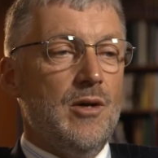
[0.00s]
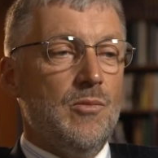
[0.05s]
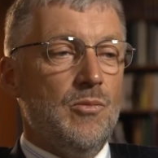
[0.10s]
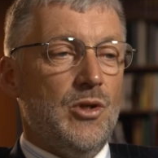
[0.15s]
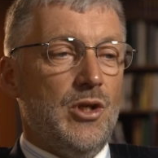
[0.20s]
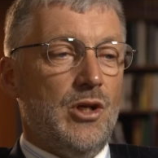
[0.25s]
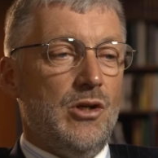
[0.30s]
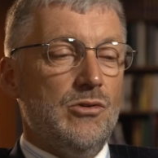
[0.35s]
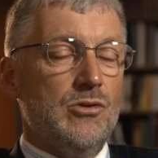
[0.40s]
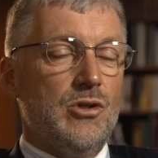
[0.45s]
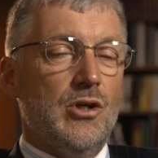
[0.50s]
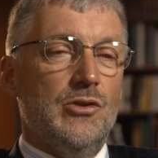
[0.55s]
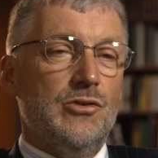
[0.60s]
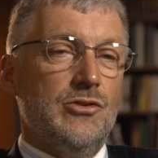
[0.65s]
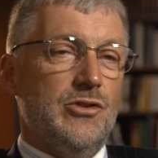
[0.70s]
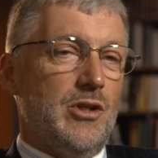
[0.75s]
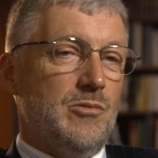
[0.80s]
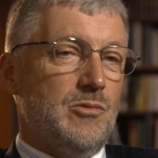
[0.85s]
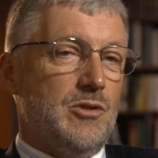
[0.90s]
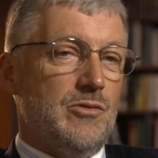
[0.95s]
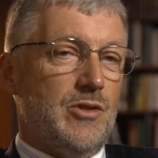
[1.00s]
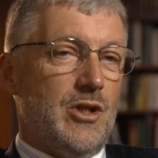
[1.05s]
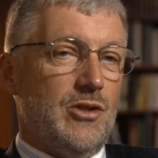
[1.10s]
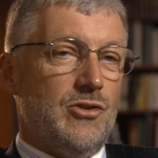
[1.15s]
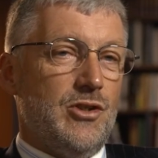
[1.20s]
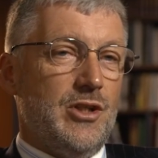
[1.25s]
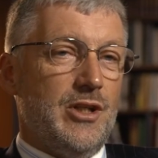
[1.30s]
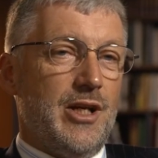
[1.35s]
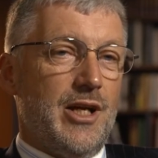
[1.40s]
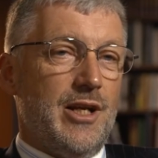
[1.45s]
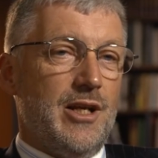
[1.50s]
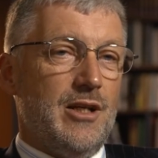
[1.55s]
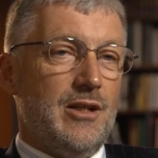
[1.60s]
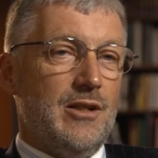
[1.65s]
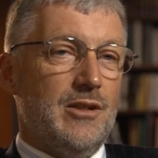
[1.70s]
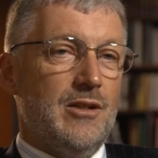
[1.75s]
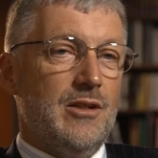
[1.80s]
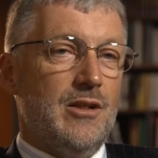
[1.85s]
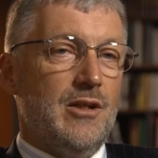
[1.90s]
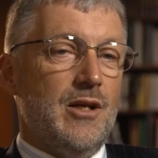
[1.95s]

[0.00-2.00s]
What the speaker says: but the whole concept of actually getting